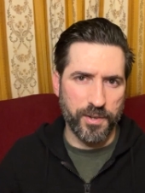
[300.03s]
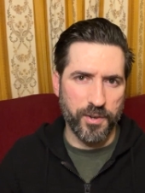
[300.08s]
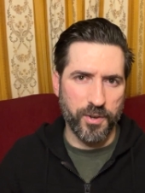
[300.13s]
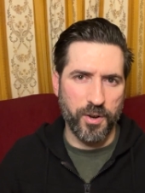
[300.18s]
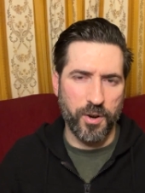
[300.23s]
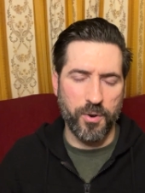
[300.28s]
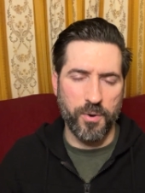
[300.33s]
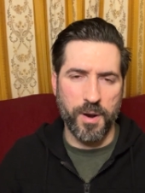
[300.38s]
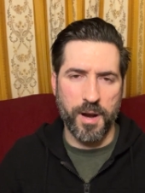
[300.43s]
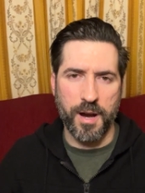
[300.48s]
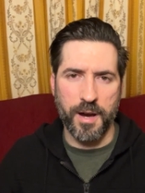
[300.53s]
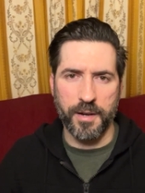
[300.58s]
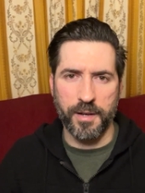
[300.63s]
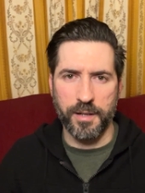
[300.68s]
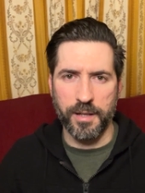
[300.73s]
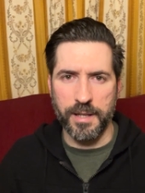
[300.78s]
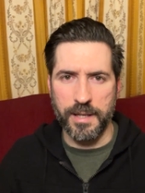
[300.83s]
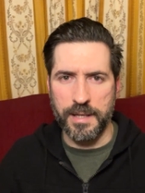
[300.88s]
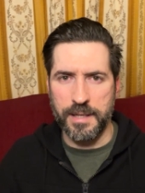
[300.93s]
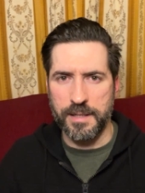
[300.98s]
it
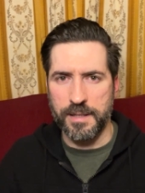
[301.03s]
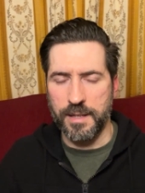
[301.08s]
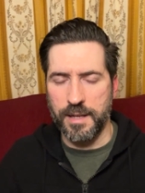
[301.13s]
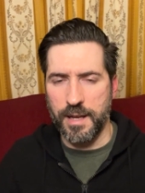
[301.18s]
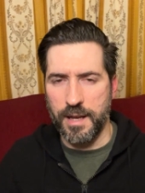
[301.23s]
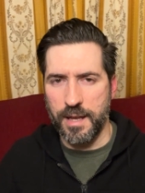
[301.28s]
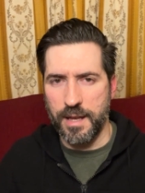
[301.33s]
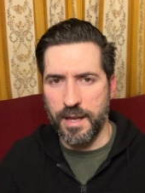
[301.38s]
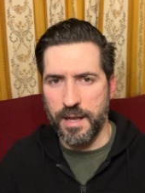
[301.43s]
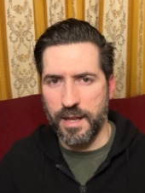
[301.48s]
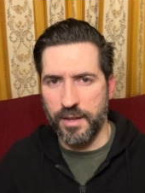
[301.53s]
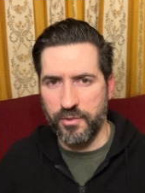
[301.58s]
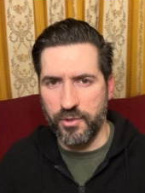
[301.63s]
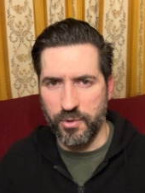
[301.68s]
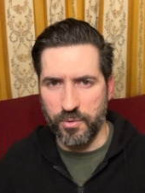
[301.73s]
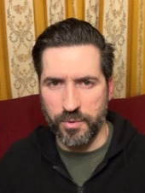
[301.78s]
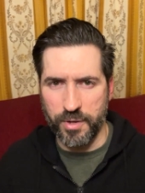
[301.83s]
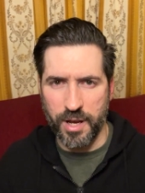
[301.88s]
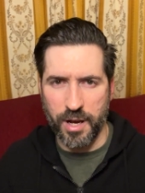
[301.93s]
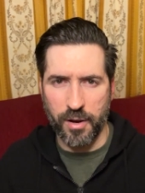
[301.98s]
wholeheartedly
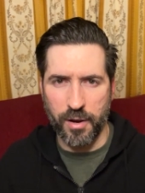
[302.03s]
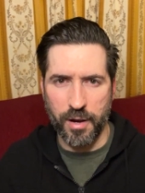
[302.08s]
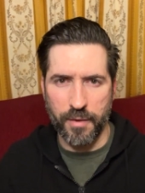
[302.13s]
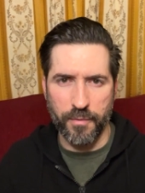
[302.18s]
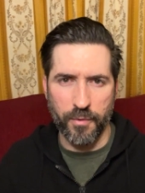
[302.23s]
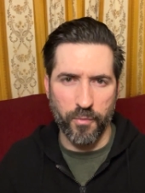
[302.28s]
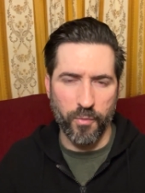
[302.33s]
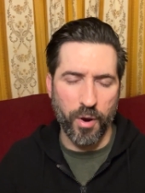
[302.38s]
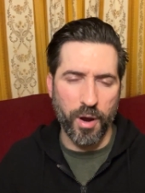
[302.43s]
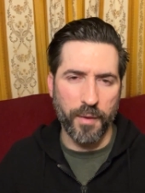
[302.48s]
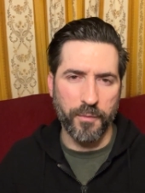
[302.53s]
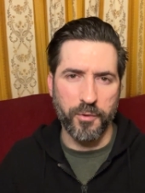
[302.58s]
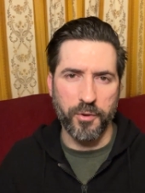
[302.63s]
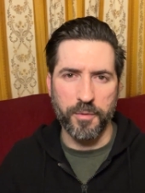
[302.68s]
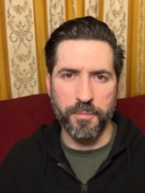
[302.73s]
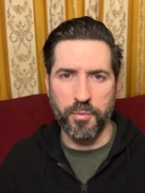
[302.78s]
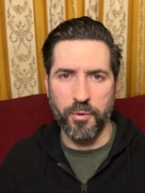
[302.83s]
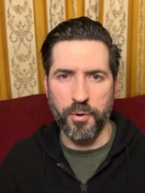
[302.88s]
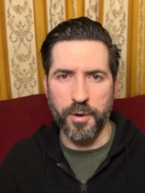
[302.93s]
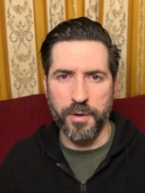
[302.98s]
until now I've arrived at a
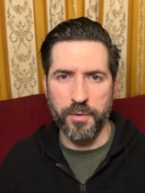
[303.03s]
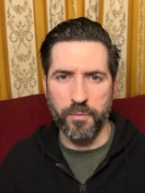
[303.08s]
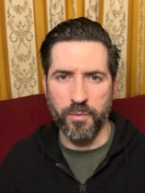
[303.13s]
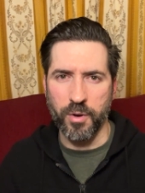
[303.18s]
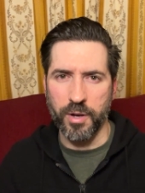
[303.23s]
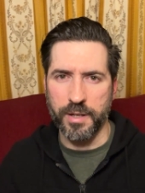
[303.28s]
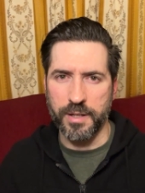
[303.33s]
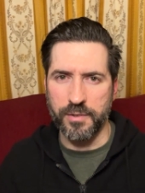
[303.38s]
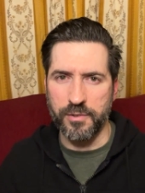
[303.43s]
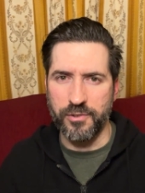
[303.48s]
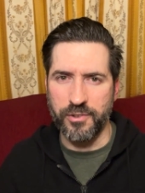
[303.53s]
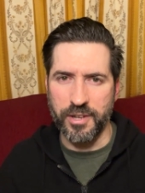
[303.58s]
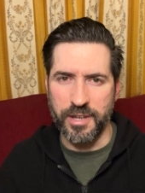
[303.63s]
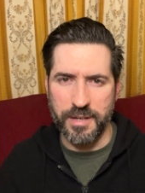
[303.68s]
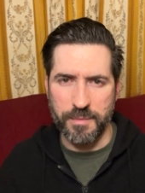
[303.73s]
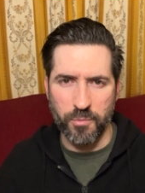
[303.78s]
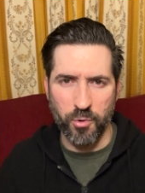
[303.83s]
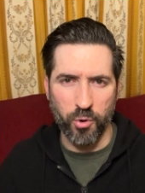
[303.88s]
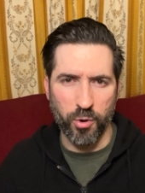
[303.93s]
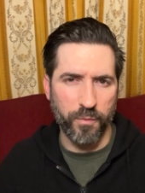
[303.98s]
point where I can see
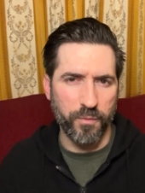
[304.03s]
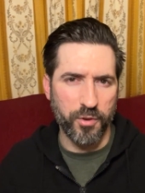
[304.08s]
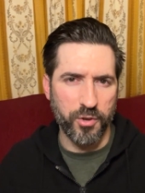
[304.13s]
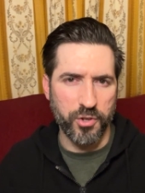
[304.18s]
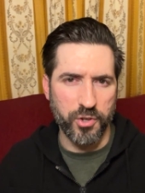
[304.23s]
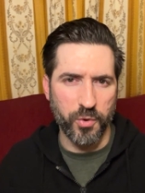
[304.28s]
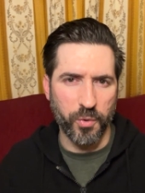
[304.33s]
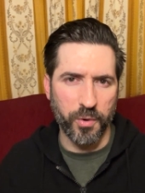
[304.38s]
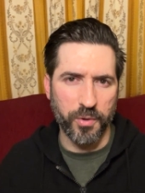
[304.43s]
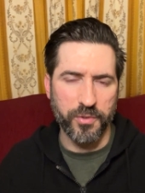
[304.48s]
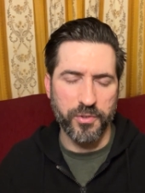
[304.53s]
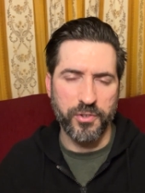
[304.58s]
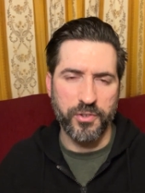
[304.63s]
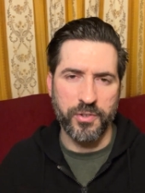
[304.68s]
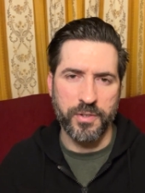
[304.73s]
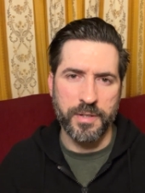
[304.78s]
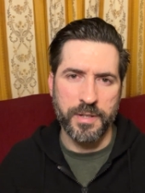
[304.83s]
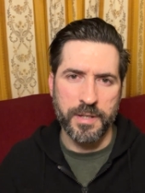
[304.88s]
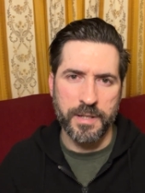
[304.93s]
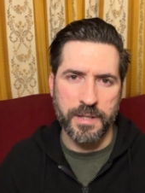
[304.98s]
more of the nuance
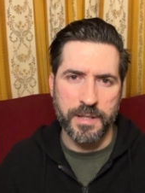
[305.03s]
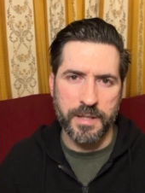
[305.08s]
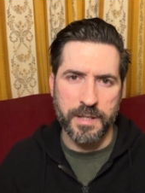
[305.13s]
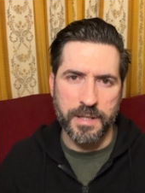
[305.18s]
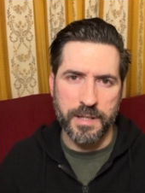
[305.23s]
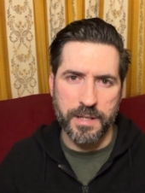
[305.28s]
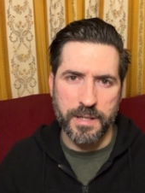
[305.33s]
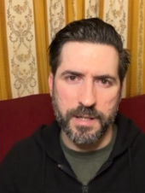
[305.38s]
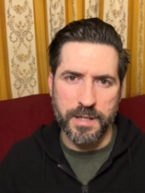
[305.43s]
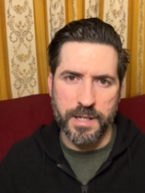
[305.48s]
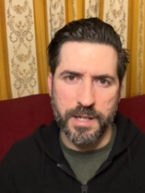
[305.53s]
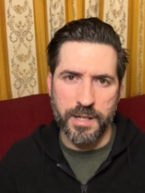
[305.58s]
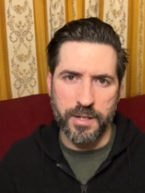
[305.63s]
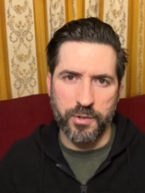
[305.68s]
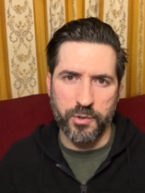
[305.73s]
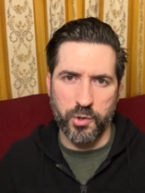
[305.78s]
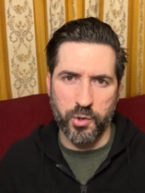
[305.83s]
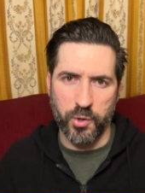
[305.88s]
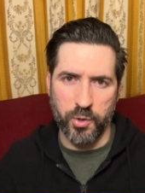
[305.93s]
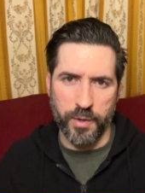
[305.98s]

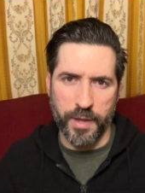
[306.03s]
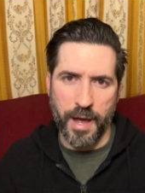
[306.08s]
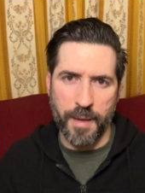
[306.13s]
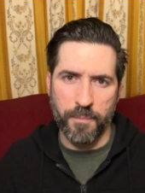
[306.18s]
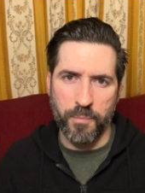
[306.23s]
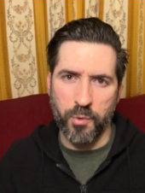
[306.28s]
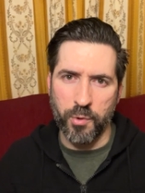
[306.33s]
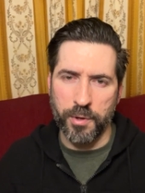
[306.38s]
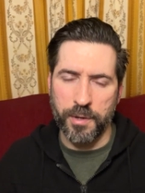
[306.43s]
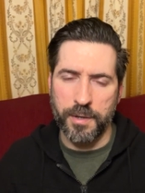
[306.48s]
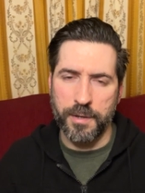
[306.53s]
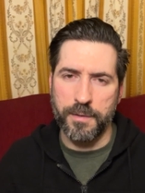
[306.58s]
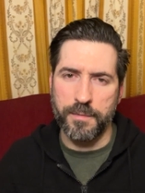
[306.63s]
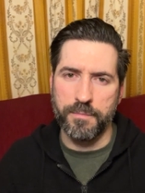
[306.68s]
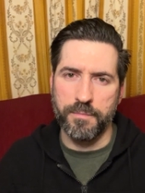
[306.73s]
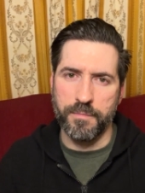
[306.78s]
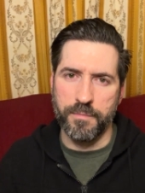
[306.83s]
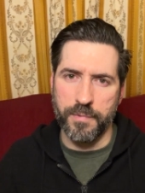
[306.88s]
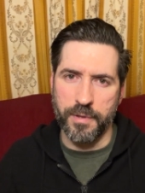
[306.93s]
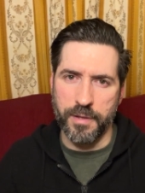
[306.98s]
to that book,
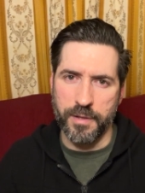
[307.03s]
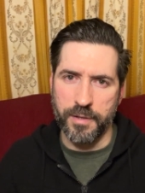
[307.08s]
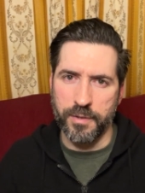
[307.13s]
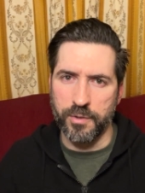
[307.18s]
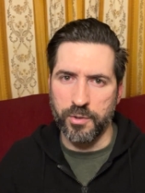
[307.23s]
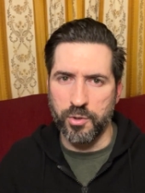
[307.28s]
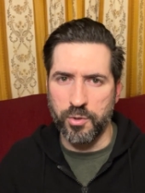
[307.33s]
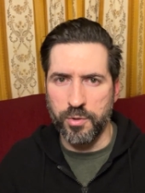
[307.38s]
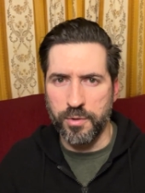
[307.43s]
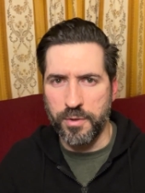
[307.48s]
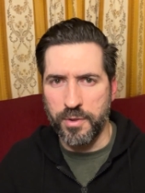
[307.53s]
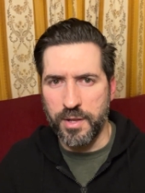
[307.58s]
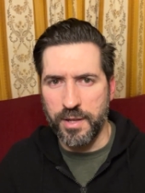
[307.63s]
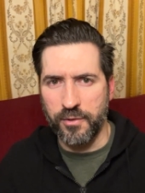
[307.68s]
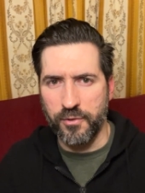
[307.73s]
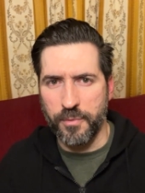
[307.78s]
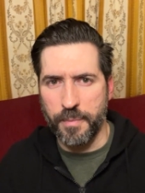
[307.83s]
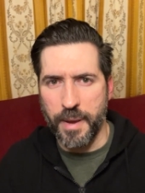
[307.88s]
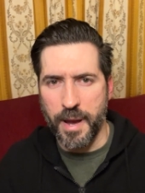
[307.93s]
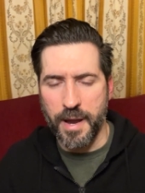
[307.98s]
the good
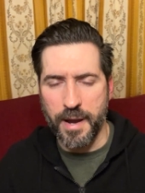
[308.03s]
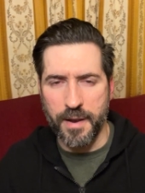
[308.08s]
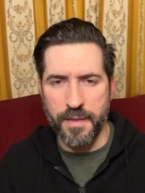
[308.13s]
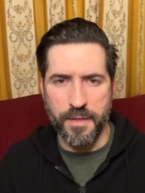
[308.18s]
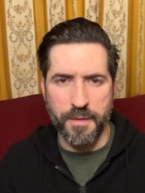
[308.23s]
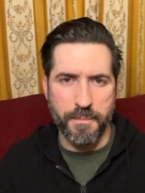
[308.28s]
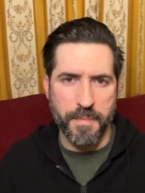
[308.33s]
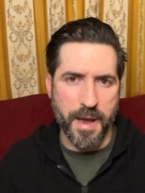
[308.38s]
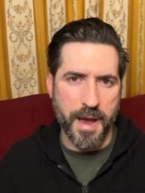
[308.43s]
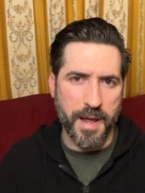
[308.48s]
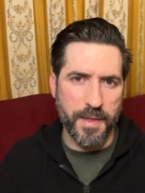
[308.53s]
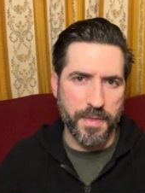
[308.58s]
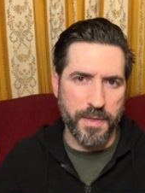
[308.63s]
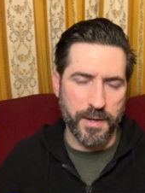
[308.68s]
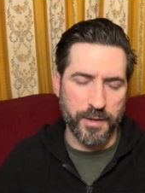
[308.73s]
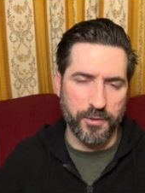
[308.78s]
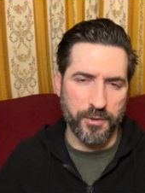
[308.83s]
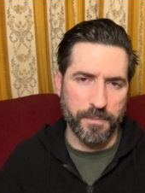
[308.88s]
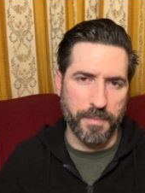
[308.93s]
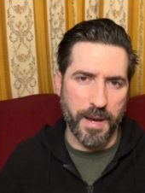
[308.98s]
things about it and the bad
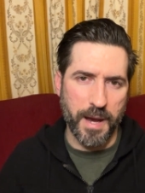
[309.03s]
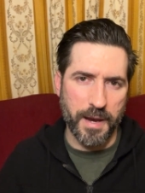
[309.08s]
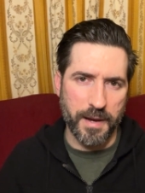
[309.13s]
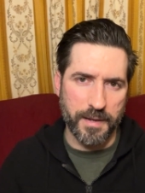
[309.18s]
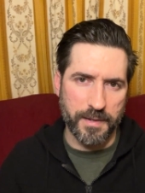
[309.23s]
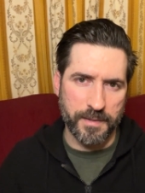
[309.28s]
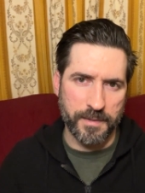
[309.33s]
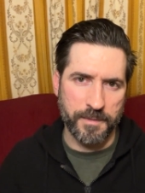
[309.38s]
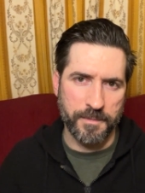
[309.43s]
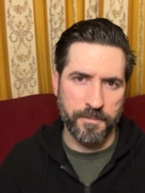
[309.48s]
things about it.